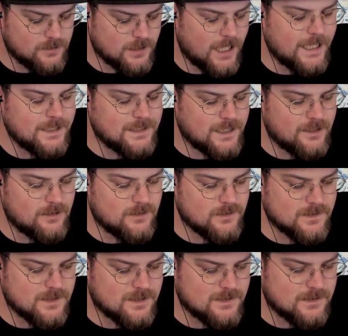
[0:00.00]

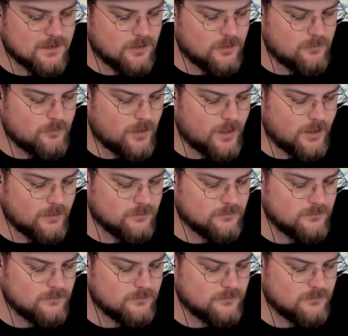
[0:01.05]
Ninetales is the good part.